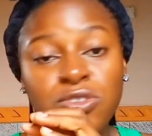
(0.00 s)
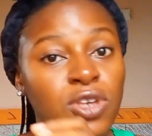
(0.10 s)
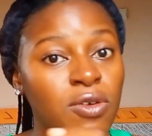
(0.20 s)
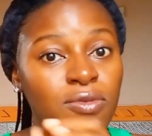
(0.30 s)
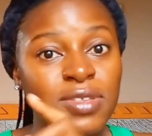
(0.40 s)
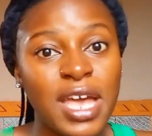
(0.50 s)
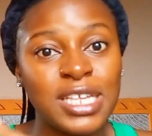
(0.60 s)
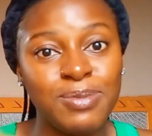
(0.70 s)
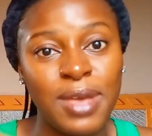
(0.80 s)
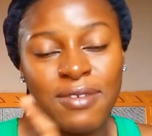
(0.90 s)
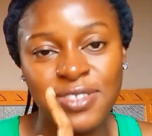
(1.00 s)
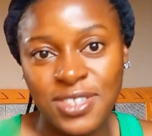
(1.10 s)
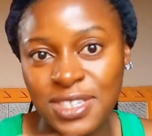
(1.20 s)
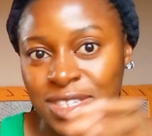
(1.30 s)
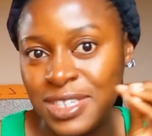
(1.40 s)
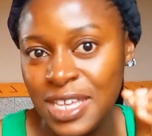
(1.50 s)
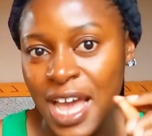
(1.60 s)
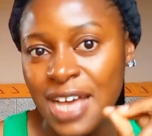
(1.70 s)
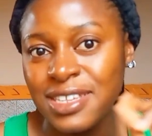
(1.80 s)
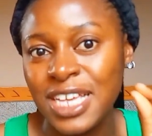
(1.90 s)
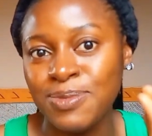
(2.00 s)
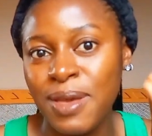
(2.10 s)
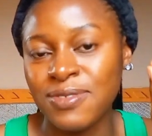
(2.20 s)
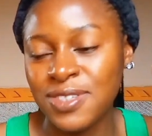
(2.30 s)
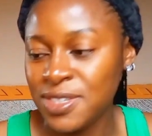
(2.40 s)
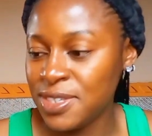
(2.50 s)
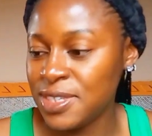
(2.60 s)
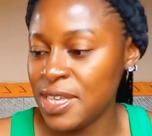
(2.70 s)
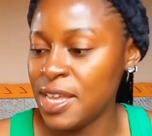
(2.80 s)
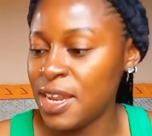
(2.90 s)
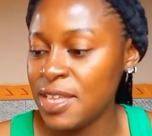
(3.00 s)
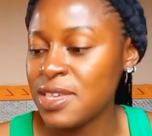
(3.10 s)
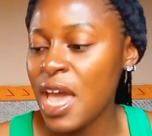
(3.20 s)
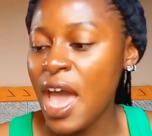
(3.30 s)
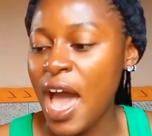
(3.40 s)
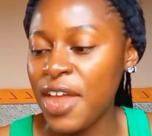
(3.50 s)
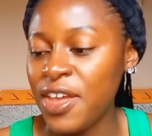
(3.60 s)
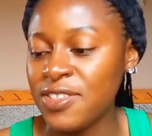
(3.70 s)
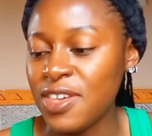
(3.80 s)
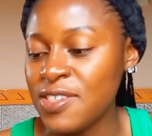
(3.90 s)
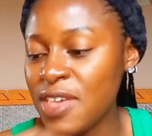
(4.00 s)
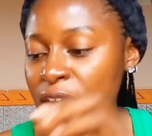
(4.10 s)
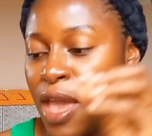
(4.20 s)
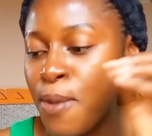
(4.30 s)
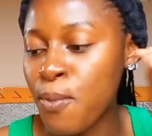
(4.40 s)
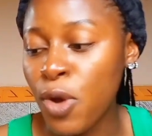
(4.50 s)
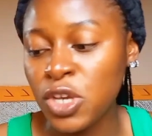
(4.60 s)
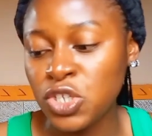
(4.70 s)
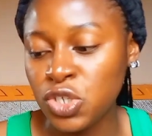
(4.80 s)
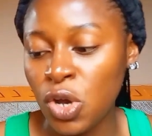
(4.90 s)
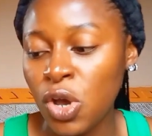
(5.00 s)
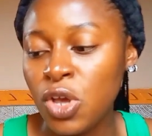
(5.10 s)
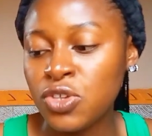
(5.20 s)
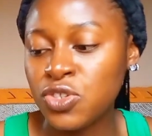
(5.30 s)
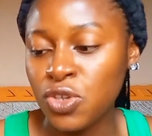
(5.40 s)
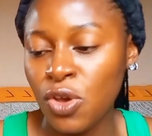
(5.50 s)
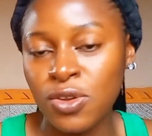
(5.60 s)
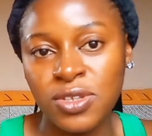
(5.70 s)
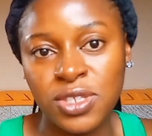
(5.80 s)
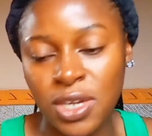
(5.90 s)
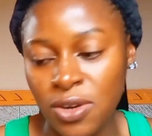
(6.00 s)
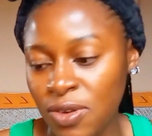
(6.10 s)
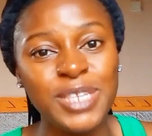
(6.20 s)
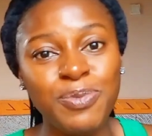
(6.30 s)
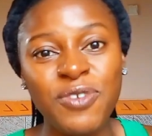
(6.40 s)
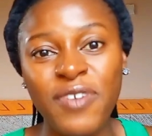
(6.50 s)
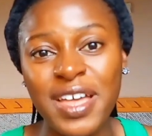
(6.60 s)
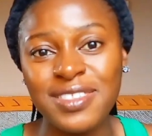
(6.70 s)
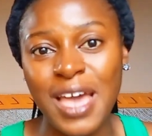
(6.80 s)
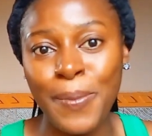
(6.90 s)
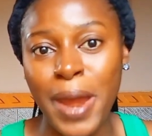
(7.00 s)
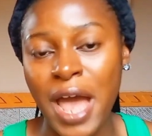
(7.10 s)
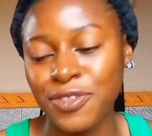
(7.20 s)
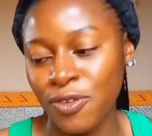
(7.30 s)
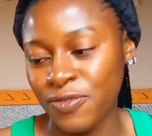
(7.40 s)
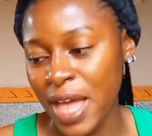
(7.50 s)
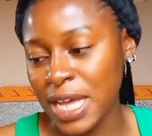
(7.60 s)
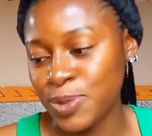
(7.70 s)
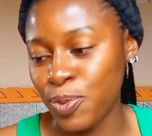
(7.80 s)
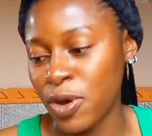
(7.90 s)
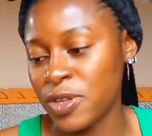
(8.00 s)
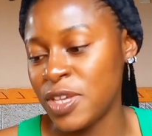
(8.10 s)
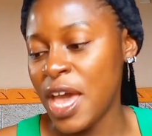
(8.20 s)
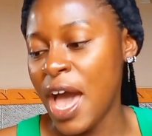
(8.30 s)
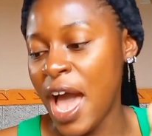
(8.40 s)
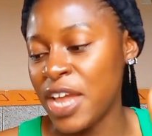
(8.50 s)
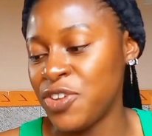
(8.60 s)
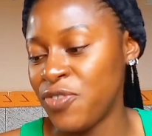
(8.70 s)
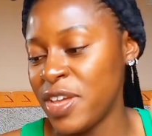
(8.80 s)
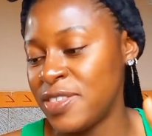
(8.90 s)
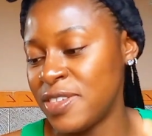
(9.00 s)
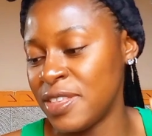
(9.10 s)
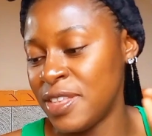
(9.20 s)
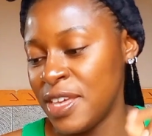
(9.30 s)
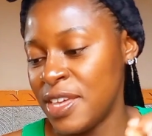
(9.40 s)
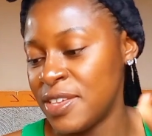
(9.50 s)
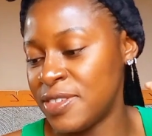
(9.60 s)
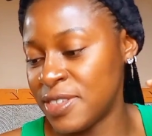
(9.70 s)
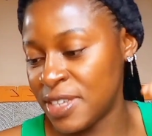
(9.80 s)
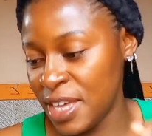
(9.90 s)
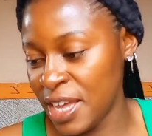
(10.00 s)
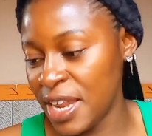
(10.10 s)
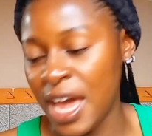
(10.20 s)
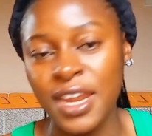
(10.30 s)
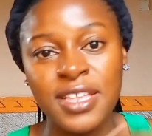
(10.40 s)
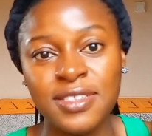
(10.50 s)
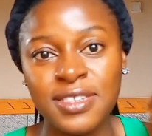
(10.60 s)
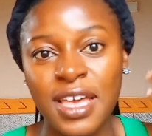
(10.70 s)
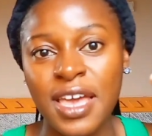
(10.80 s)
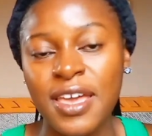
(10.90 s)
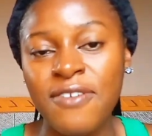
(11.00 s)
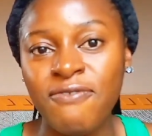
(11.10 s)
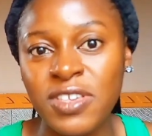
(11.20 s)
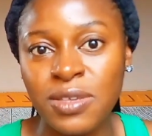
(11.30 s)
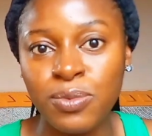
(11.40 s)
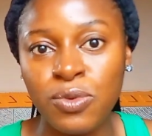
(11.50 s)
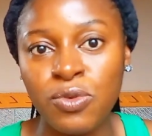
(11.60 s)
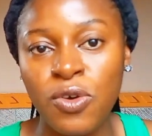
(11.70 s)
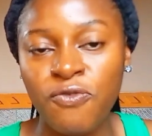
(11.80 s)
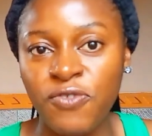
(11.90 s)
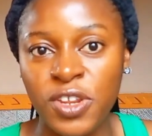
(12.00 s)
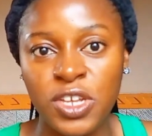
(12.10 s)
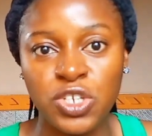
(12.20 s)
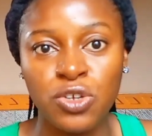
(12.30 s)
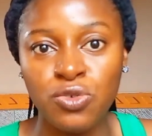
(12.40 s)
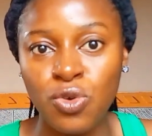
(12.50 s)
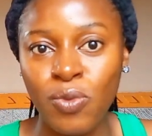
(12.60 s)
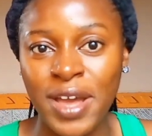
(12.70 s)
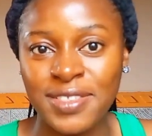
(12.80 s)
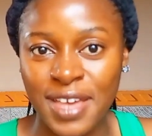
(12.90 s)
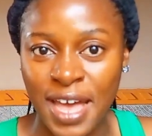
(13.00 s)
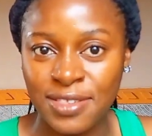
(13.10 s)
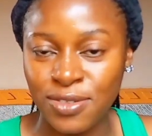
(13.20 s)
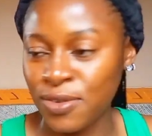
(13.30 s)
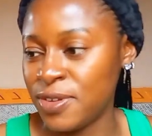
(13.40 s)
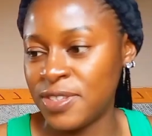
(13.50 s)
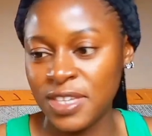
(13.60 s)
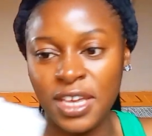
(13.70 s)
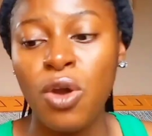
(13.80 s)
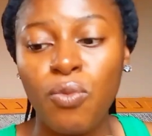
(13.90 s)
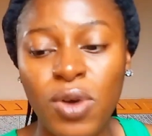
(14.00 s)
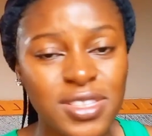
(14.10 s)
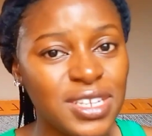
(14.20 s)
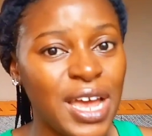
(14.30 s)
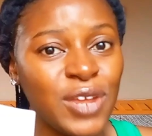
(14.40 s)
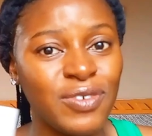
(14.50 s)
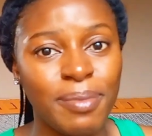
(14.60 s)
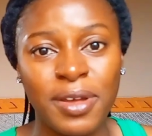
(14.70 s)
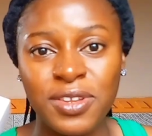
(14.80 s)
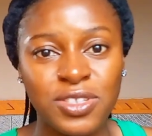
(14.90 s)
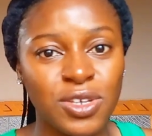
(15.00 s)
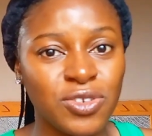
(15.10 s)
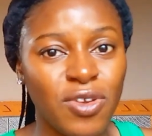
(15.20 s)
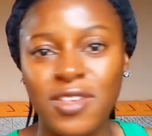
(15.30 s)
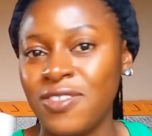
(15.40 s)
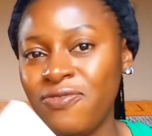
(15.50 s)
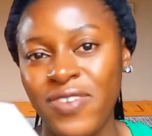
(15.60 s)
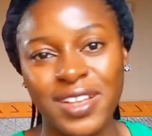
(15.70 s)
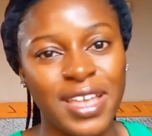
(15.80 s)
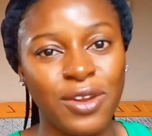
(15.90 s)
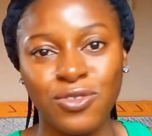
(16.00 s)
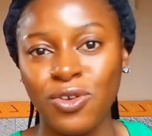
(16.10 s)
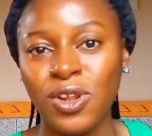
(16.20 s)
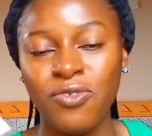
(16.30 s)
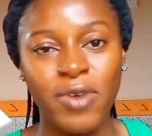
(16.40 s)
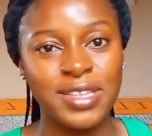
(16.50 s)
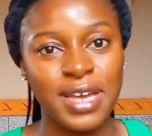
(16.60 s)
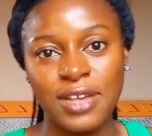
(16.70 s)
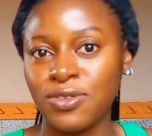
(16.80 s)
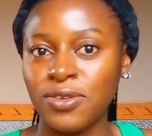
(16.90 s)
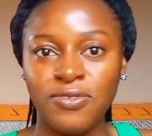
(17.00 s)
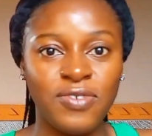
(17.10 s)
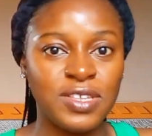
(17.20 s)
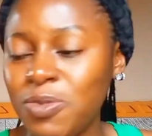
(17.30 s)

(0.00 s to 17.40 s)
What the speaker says: Sorry, with SPF 60. It has SPF 60 in it, and it is a moisture sunscreen. It prevents the appearance of dark spots, hydrates the skin, and it is invisible finish, no white cast on the skin. One thing I love about this sunscreen is the fact that it does not leave white cast on the face.